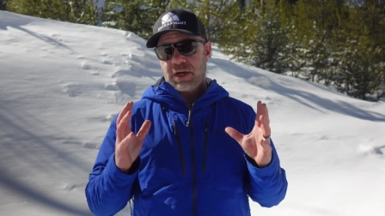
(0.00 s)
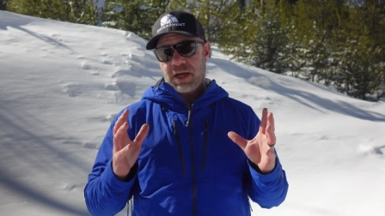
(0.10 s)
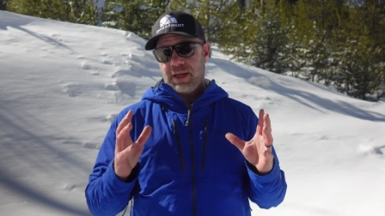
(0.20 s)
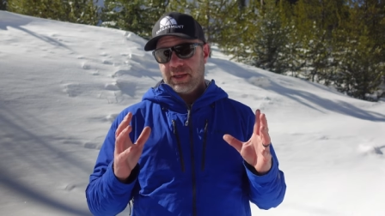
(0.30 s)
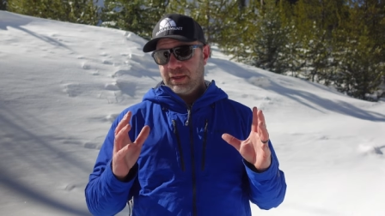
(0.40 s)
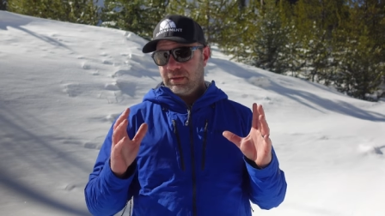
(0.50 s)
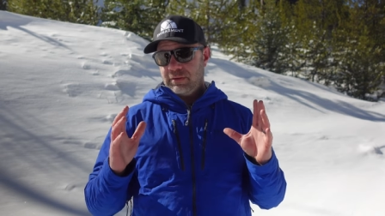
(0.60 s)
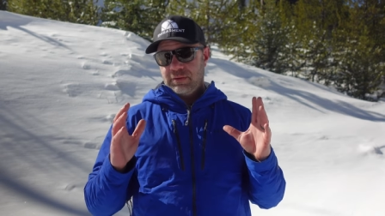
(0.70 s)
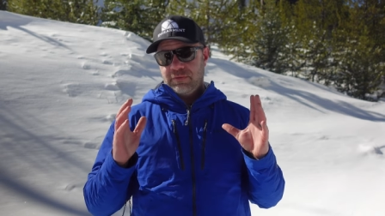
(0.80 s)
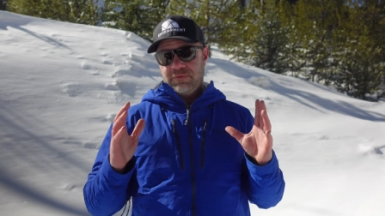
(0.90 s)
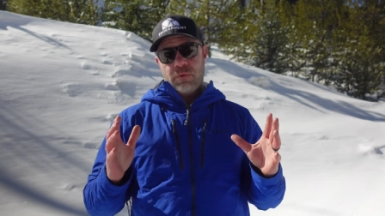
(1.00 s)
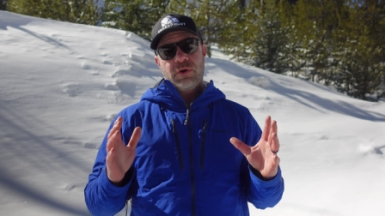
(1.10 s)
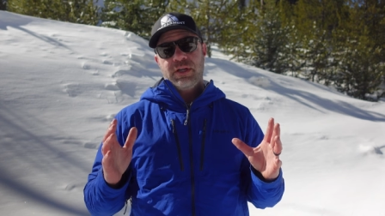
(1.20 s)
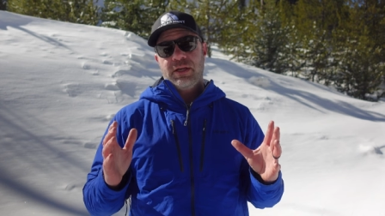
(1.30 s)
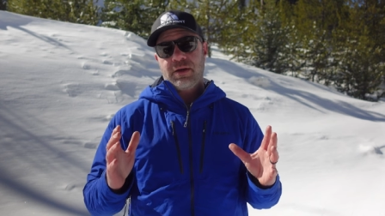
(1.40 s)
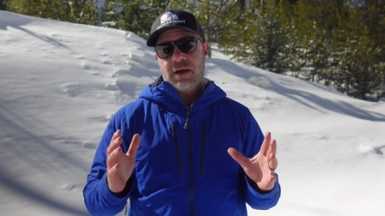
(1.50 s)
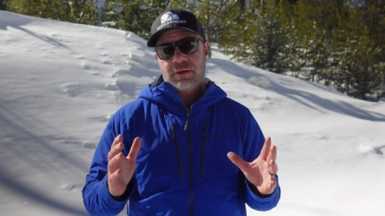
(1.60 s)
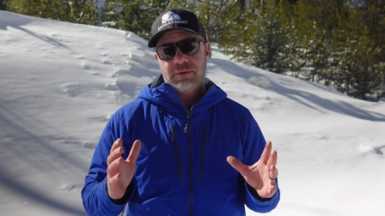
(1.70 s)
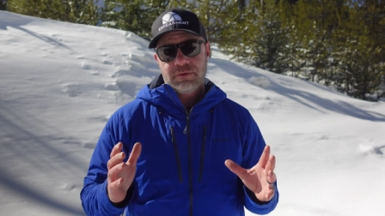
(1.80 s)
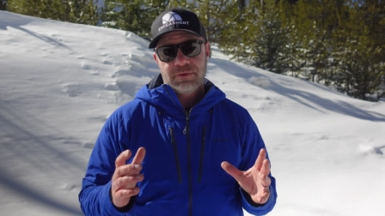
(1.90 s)
high-end 4D
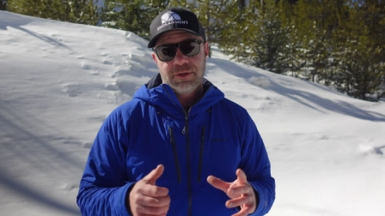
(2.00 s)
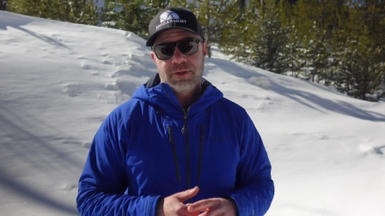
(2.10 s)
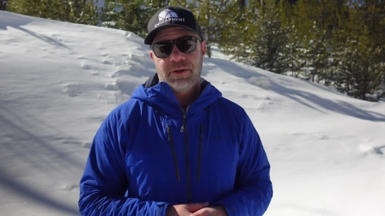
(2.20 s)
goggles,